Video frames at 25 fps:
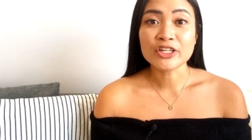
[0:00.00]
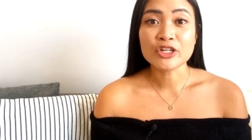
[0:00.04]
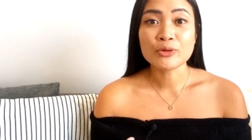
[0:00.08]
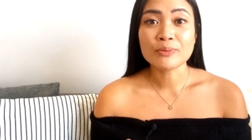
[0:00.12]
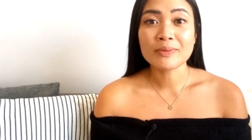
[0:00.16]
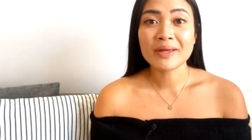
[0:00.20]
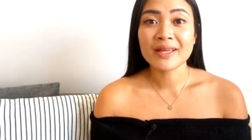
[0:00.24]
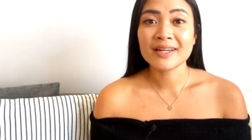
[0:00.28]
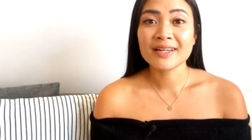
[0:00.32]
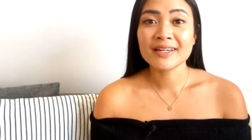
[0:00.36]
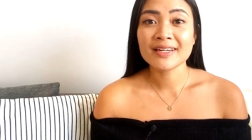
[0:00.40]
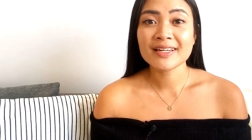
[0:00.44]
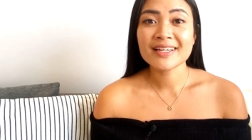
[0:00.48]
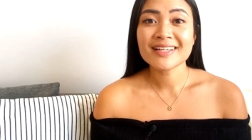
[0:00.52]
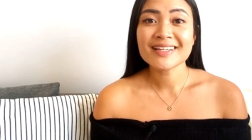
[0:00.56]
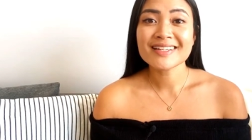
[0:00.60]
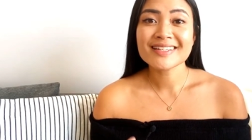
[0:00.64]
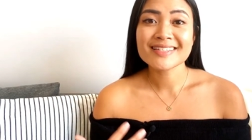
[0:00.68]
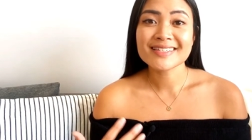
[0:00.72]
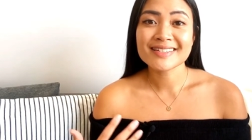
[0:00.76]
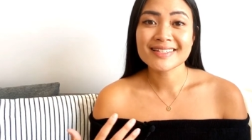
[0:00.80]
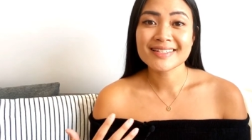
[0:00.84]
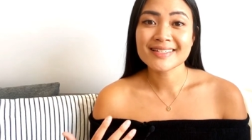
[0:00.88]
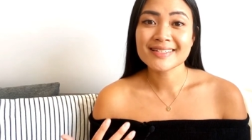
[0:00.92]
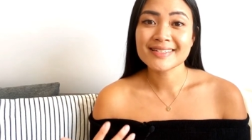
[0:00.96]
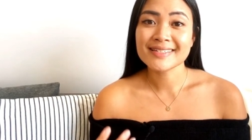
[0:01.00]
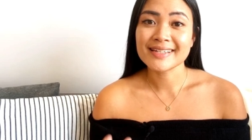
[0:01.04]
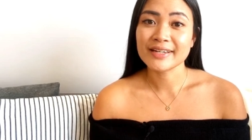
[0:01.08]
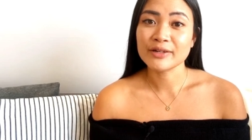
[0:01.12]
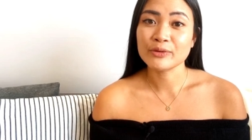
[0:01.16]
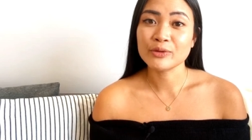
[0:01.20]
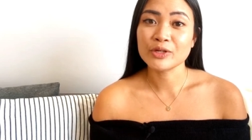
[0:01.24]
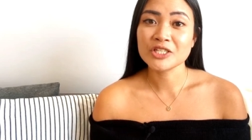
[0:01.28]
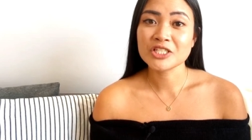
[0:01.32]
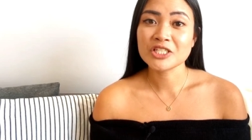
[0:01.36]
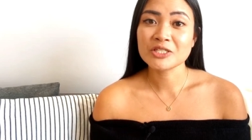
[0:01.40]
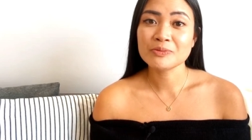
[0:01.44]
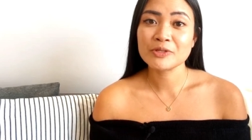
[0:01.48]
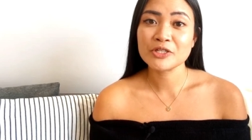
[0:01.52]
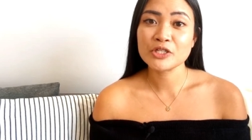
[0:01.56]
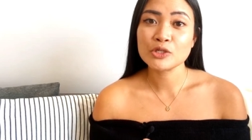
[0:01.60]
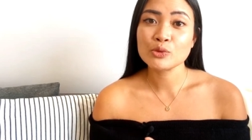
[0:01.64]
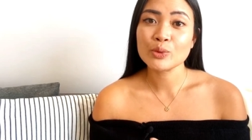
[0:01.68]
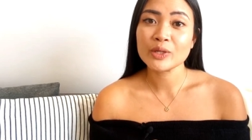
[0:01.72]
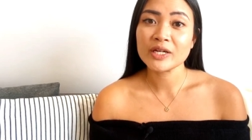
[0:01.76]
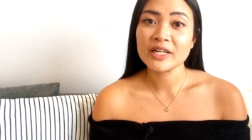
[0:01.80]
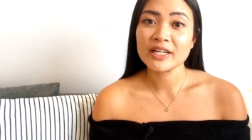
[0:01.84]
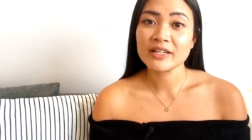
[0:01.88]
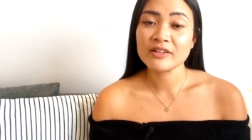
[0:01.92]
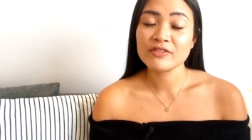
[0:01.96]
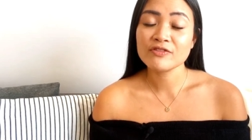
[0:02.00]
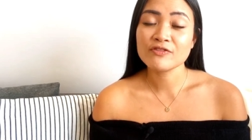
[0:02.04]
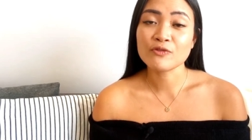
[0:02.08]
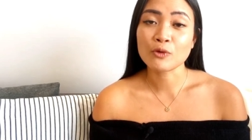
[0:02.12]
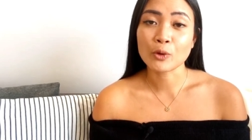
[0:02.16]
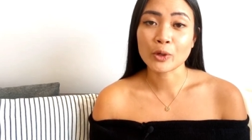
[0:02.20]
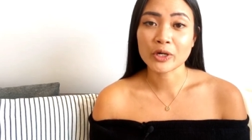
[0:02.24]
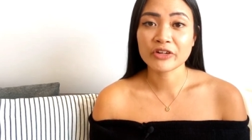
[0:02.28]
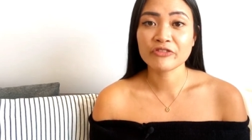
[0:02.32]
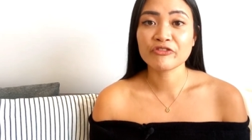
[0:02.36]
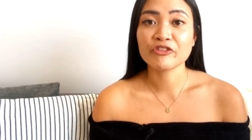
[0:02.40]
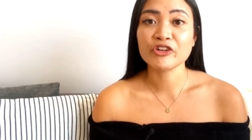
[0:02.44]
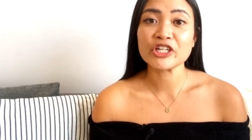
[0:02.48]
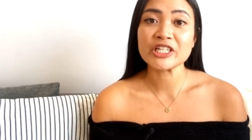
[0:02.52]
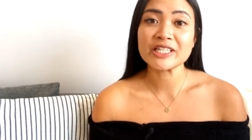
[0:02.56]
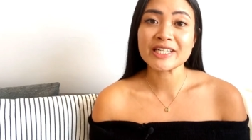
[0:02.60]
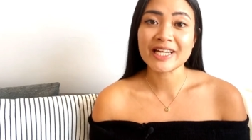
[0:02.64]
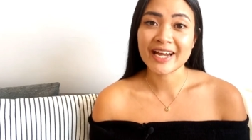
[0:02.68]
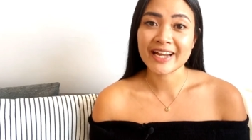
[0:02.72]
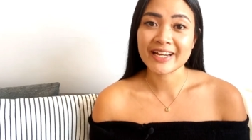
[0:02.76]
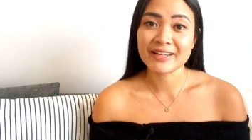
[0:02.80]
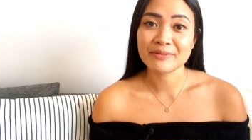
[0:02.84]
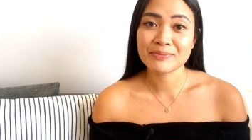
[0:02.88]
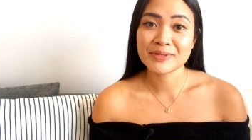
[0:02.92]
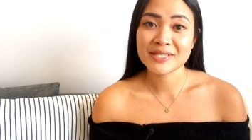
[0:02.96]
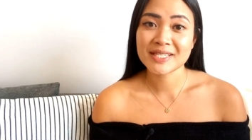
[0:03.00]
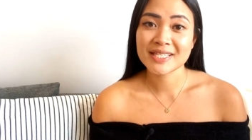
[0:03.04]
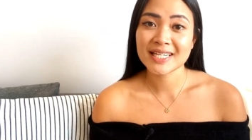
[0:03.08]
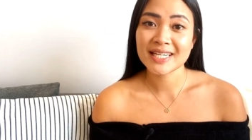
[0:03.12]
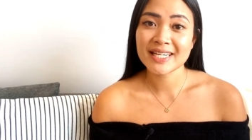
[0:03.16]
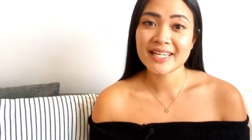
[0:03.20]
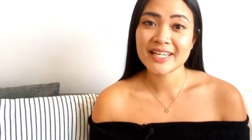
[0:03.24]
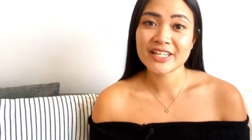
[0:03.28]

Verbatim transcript: humanity is distinguished between four different types,